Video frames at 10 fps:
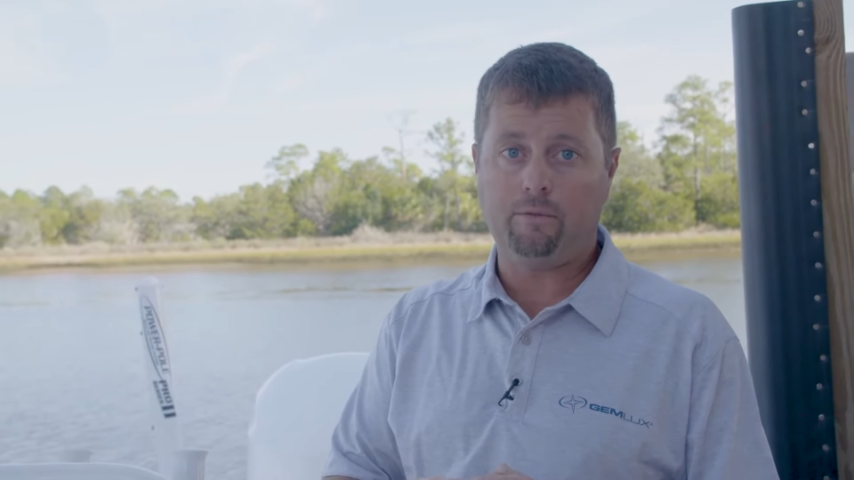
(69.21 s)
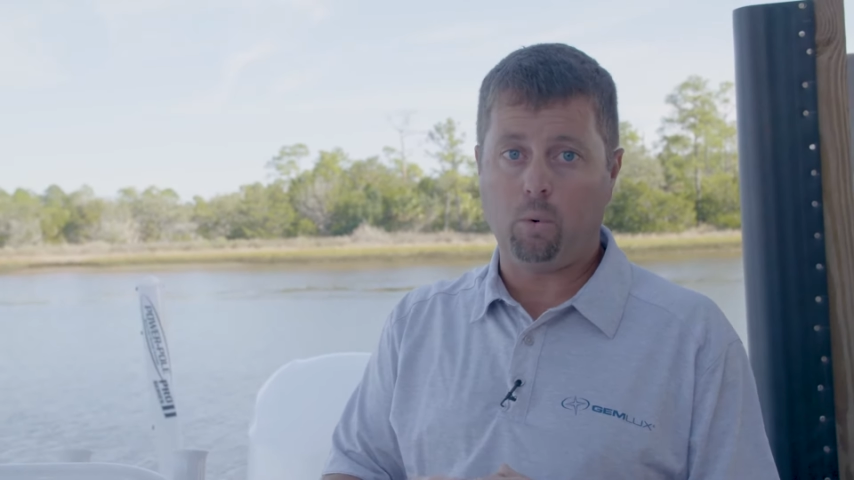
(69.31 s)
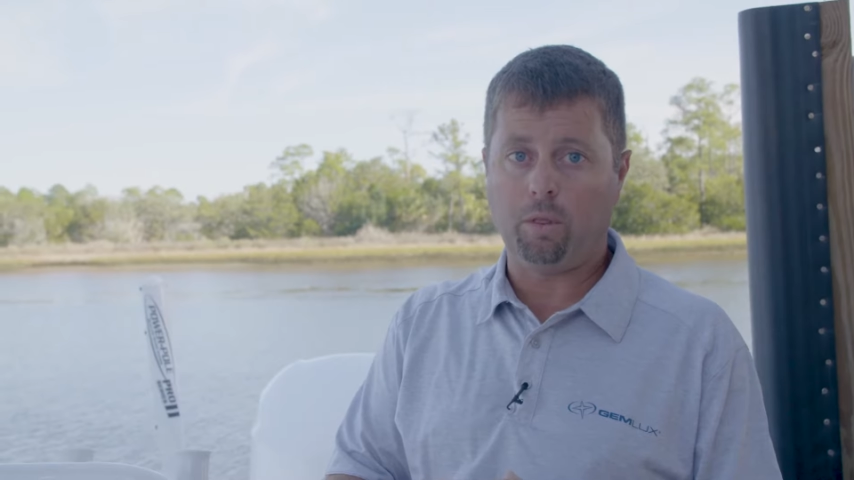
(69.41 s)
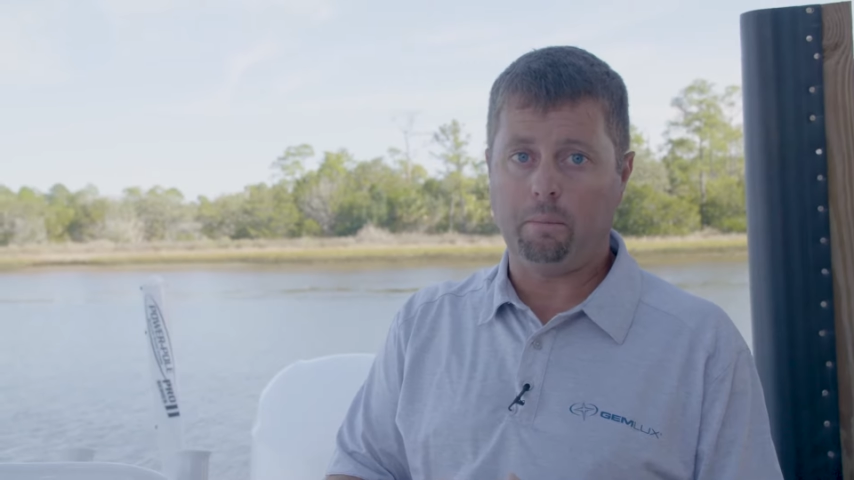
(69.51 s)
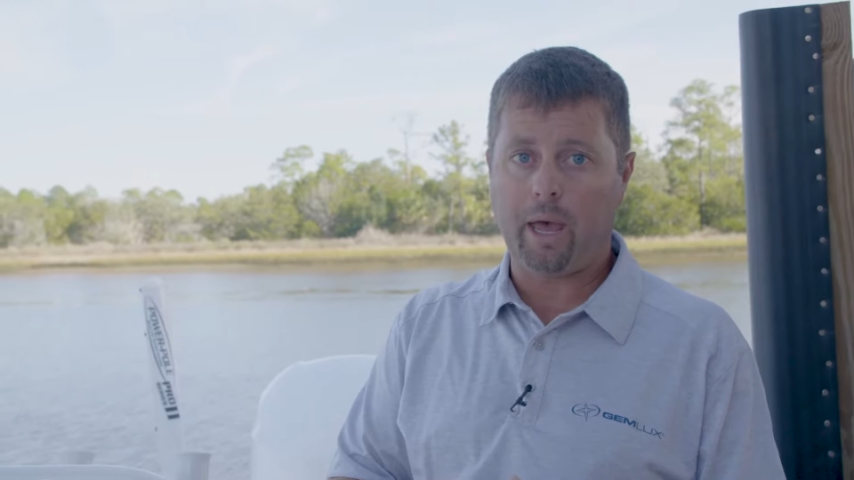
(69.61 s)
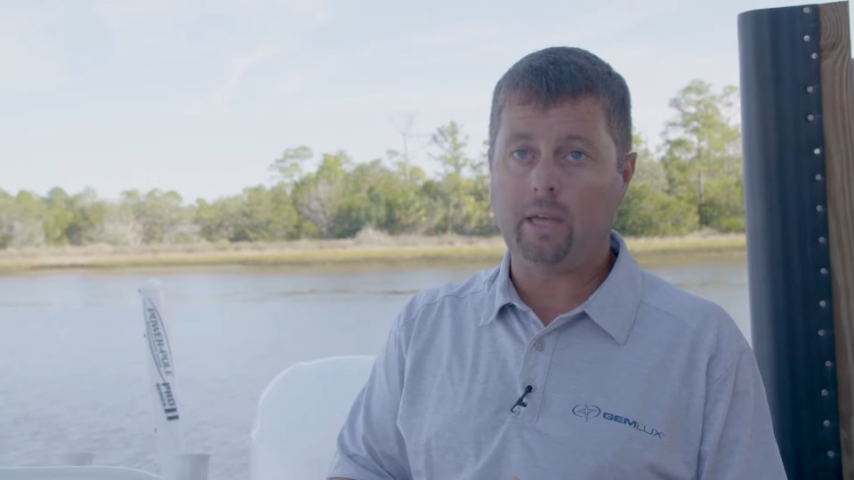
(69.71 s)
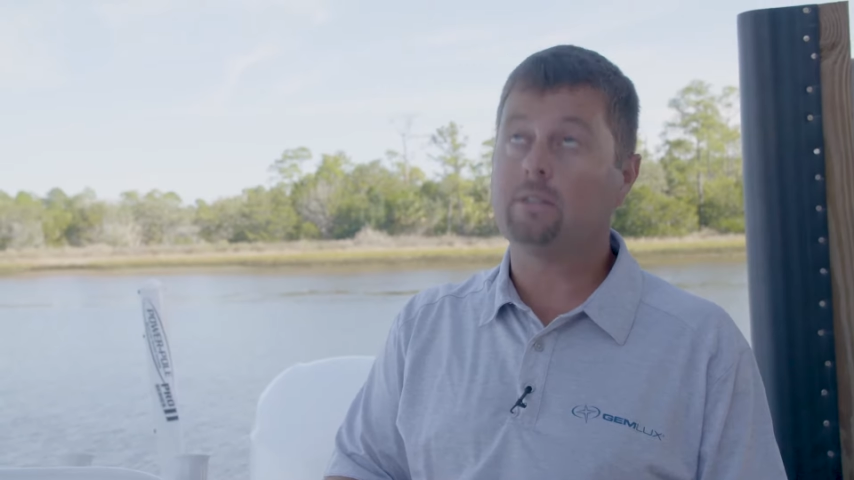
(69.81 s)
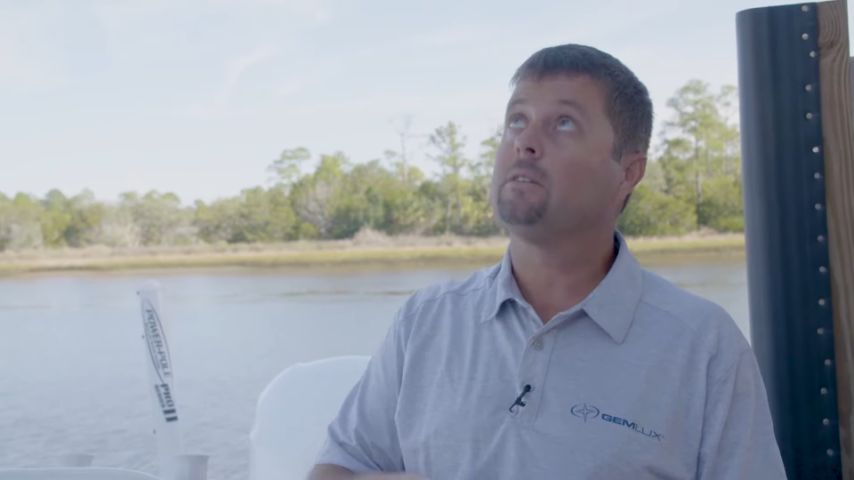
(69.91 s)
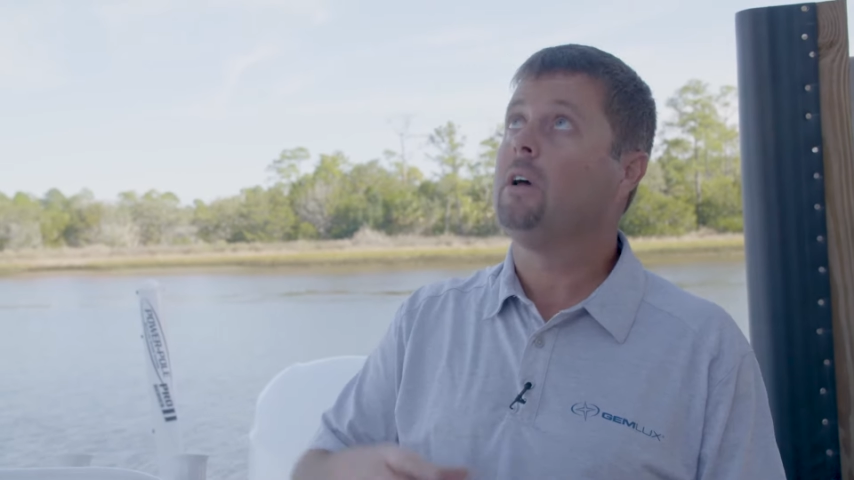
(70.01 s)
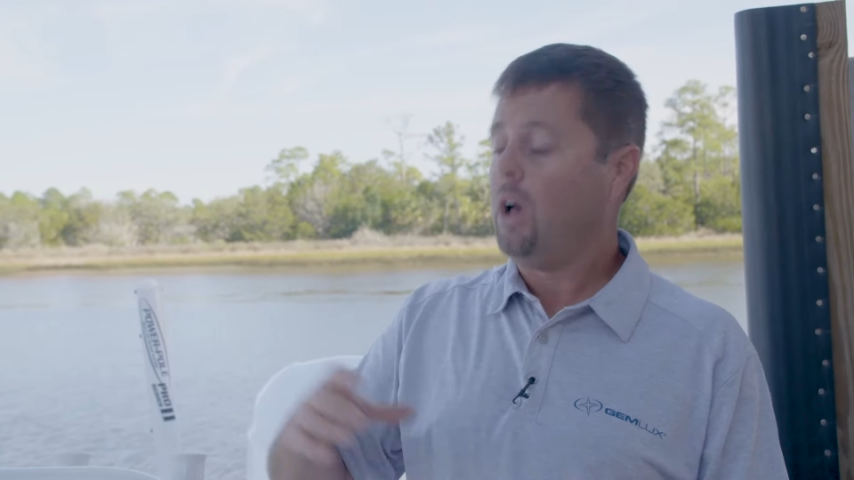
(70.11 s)
for the
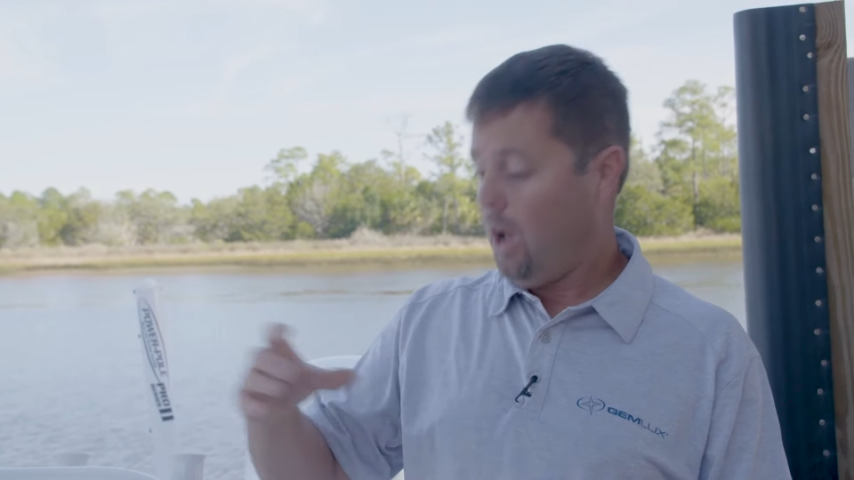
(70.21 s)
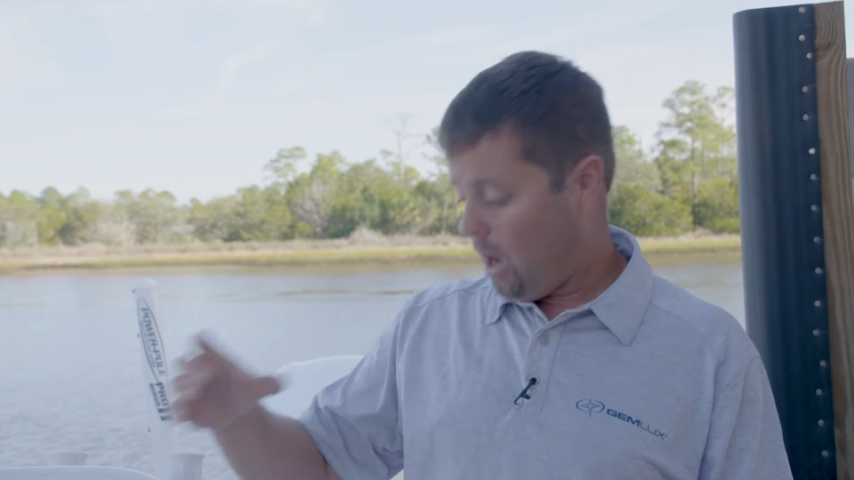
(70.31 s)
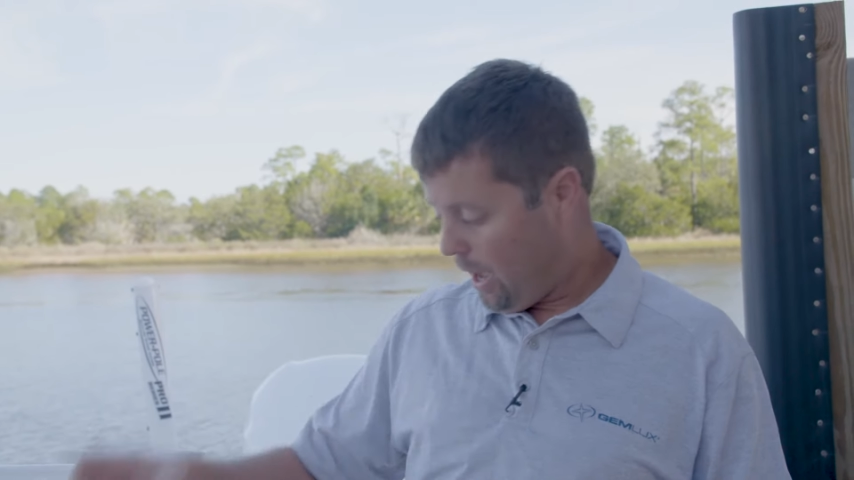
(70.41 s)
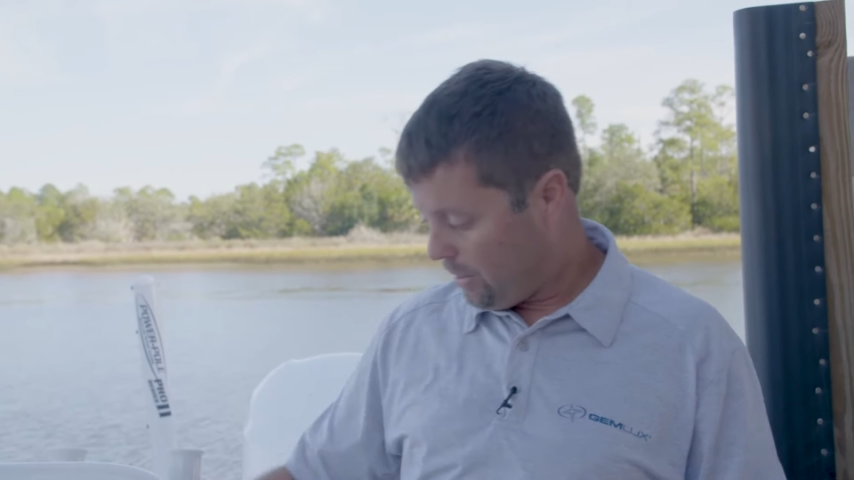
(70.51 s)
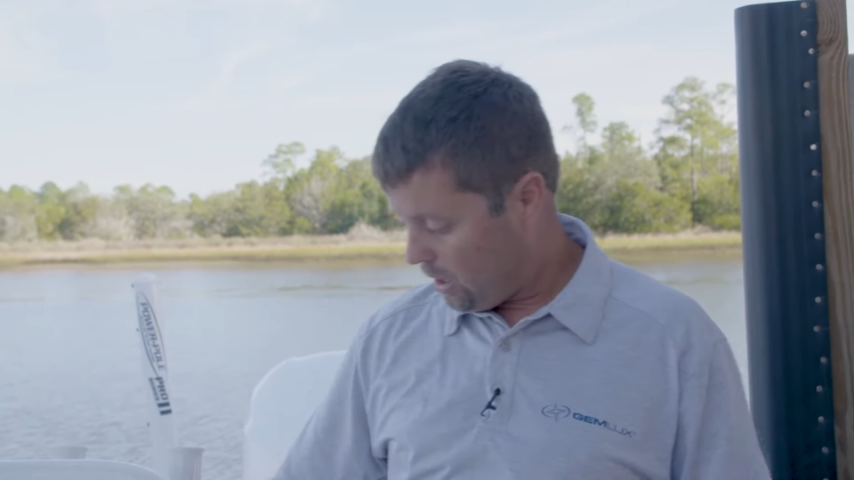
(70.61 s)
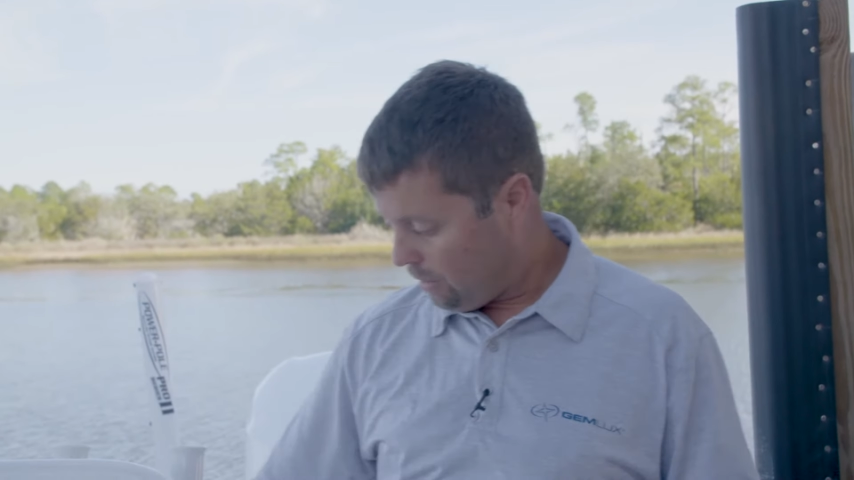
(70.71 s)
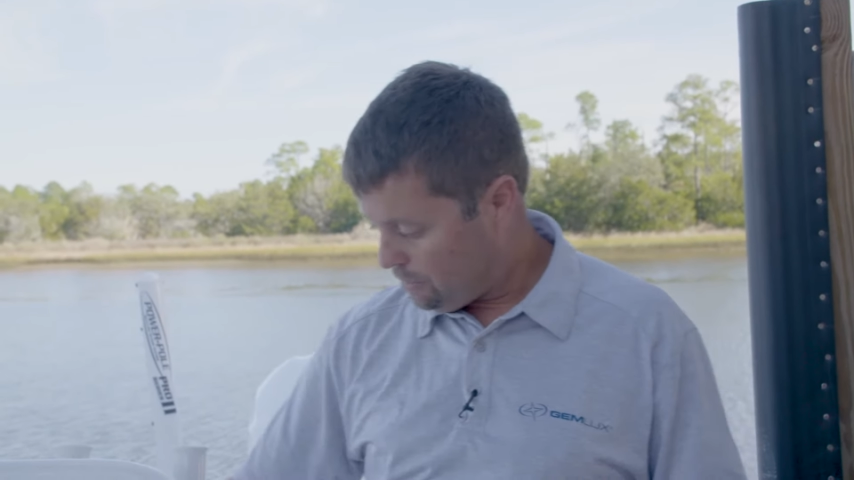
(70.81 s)
base, and then a